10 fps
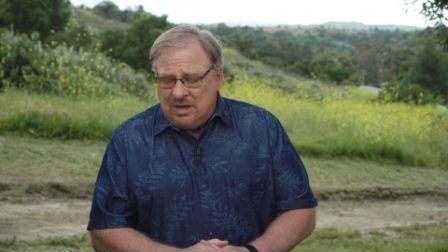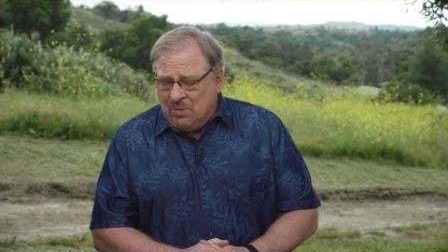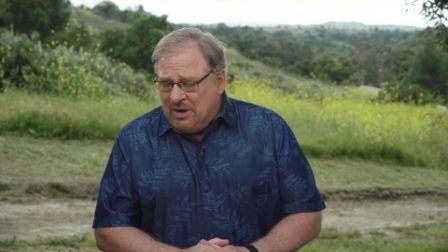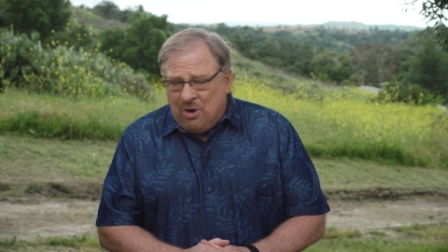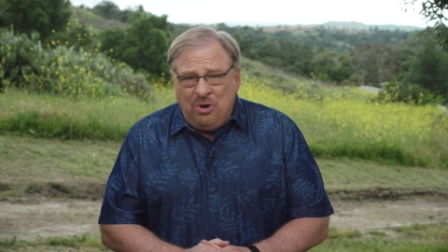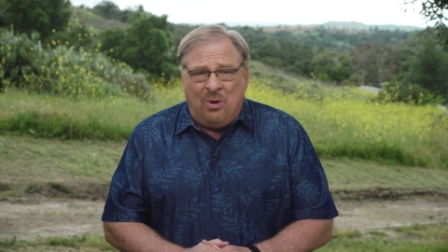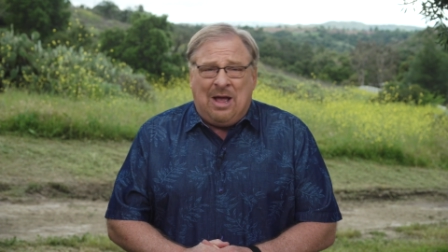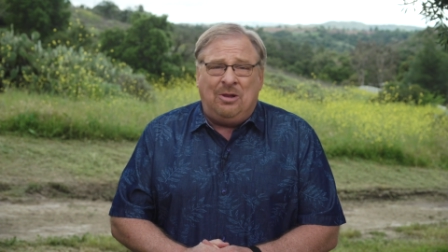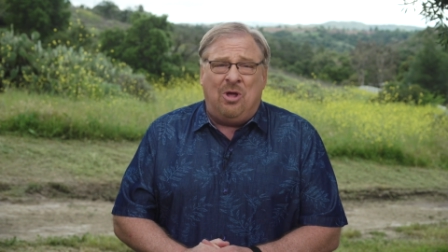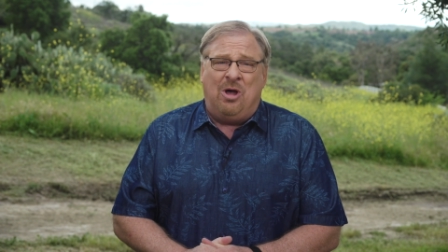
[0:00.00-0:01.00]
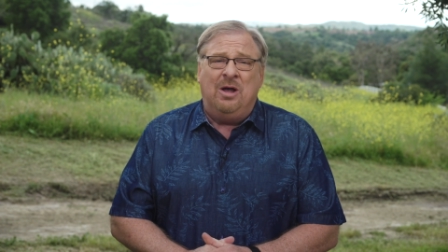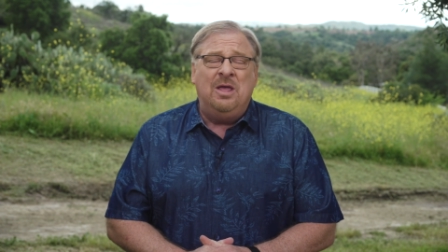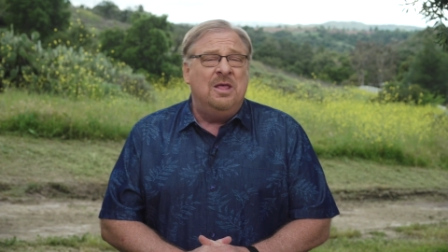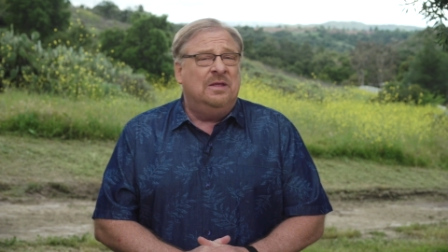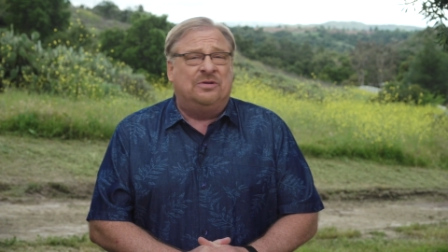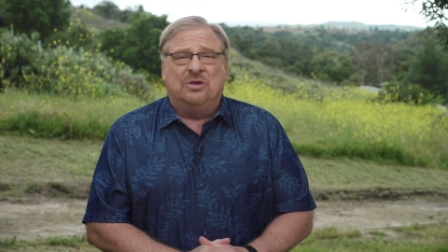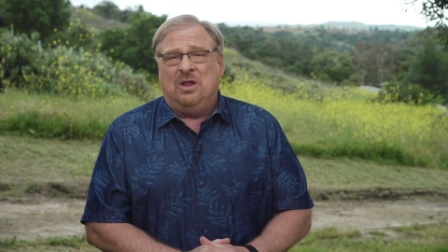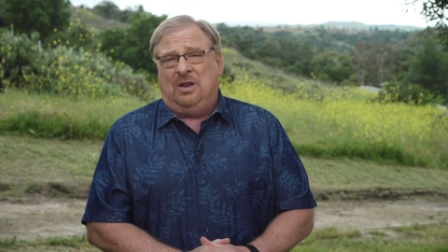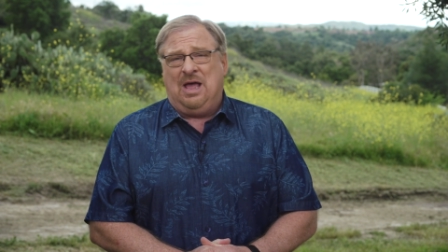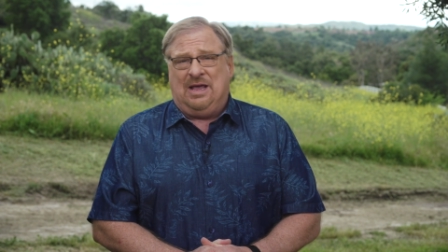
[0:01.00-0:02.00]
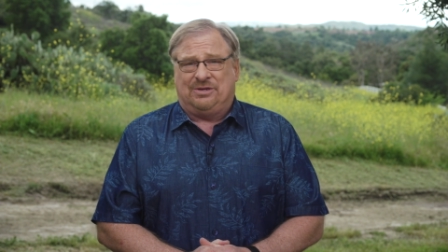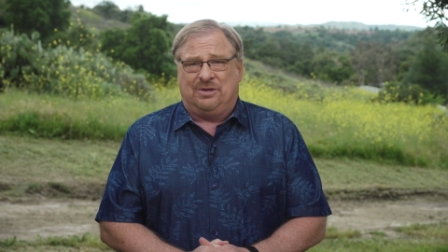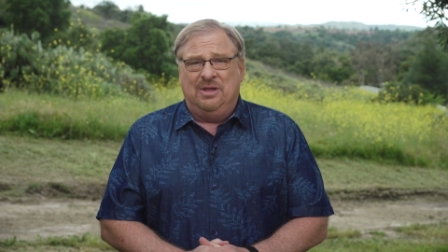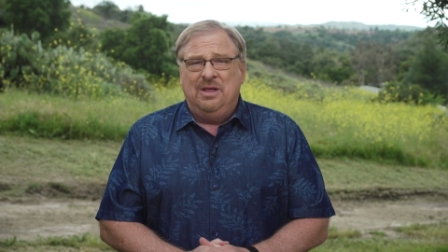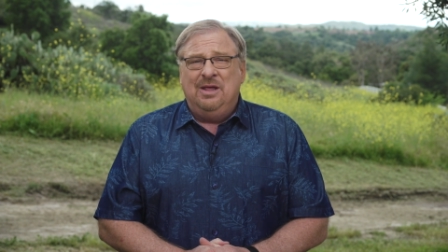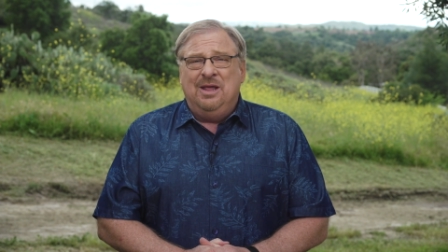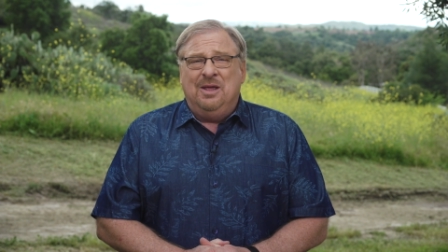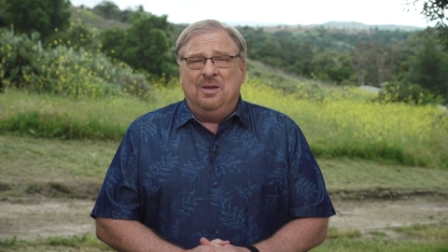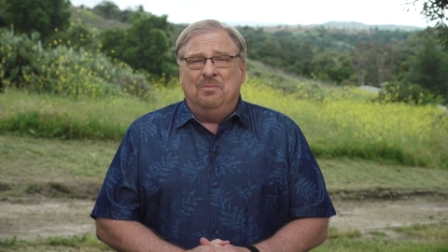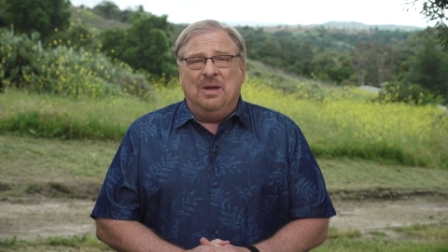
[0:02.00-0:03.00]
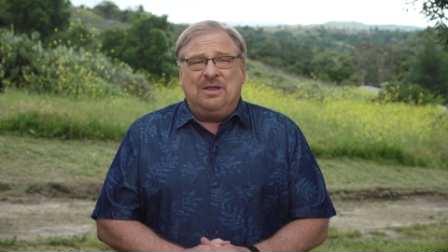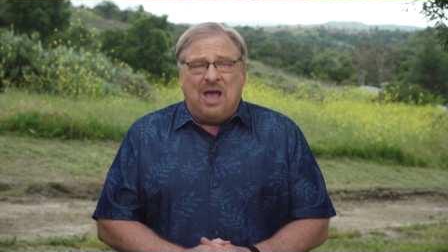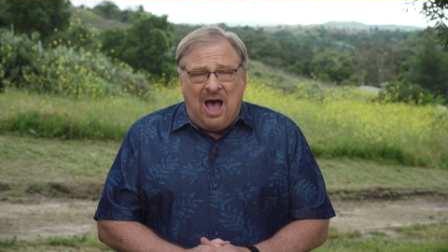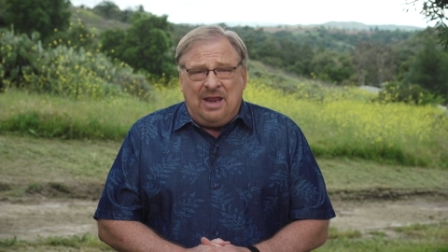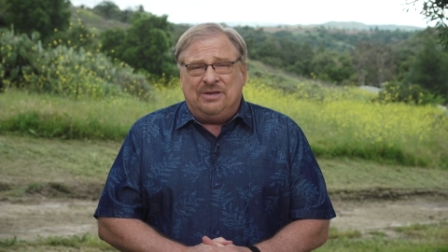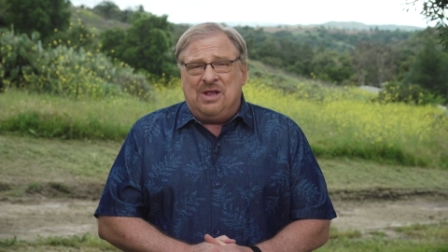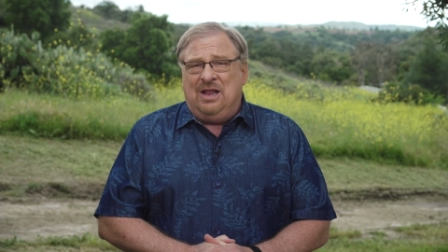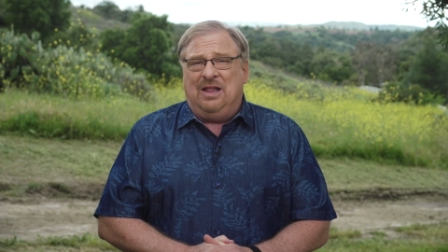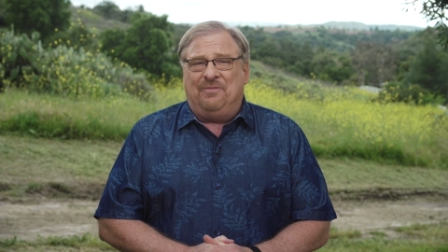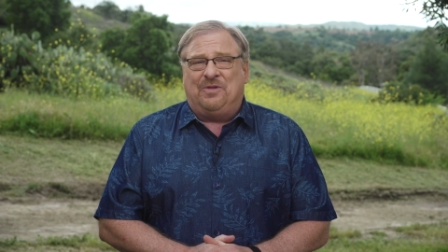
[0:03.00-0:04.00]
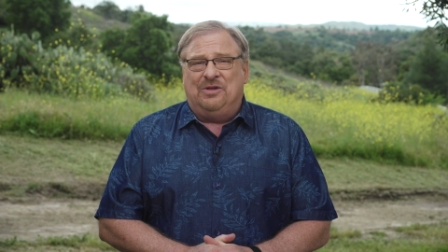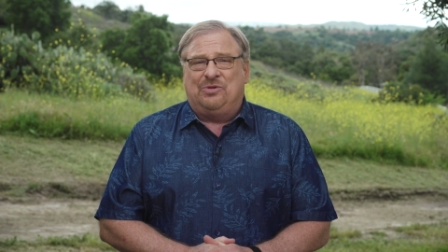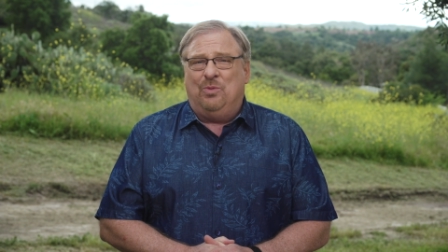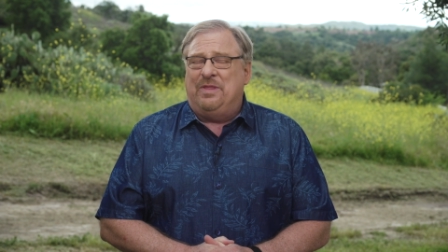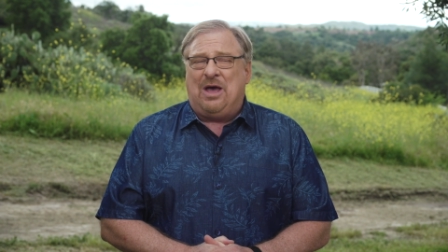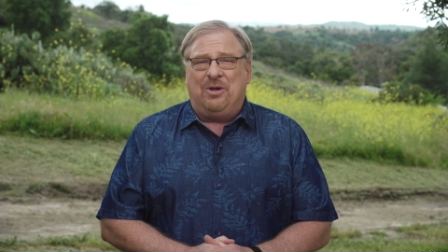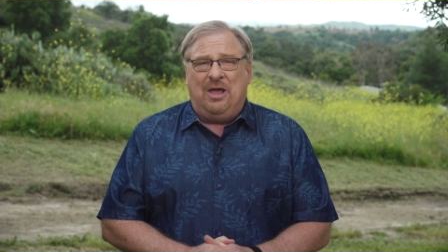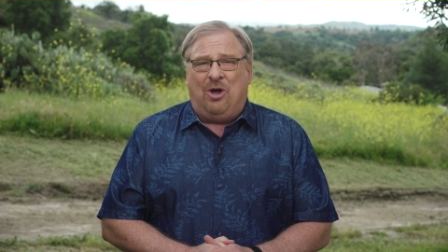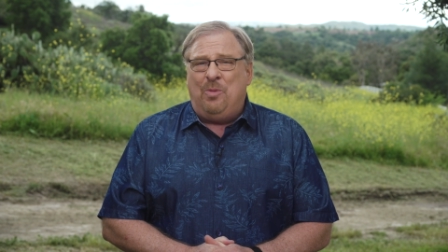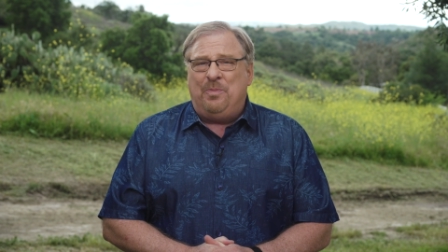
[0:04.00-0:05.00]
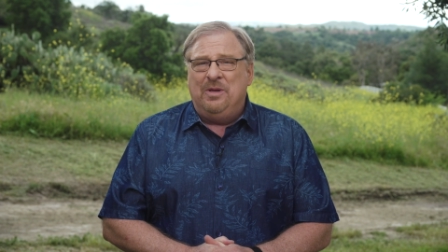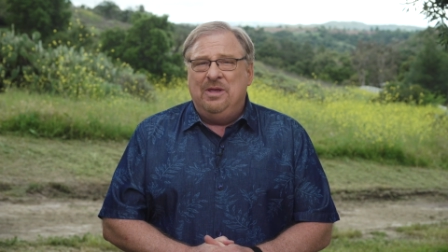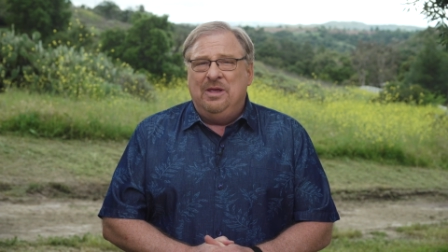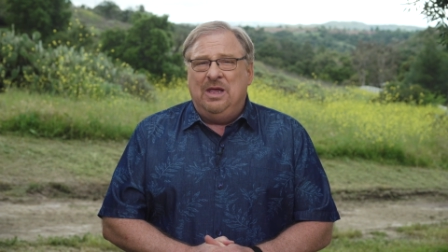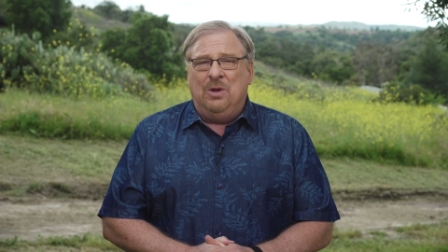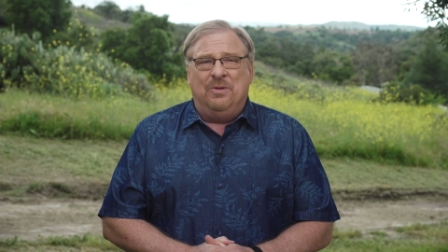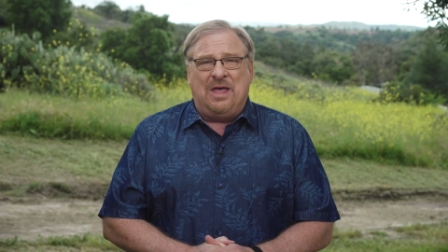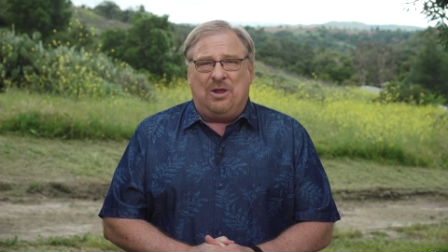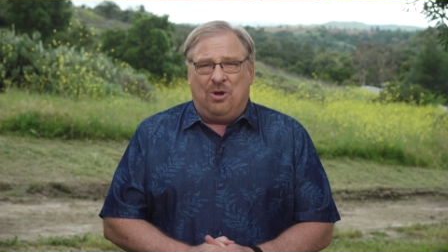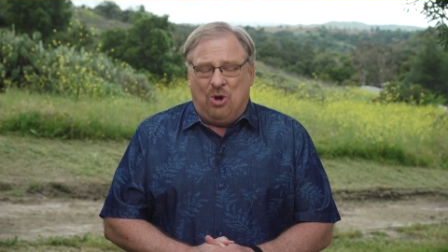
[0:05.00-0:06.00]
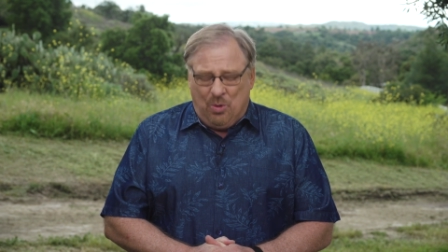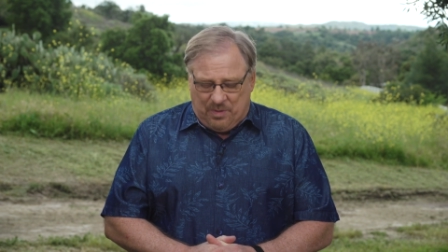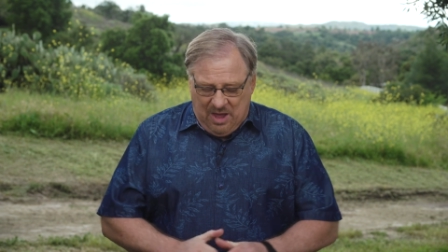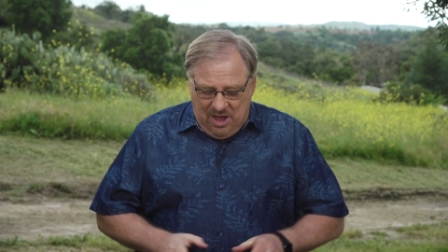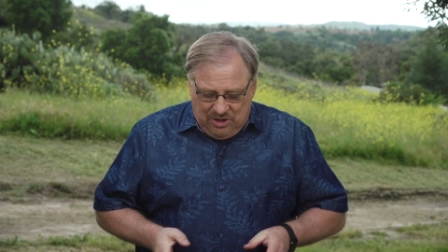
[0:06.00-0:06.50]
Now, we don't know how long this is gonna last, but God has not left us without help and without hope.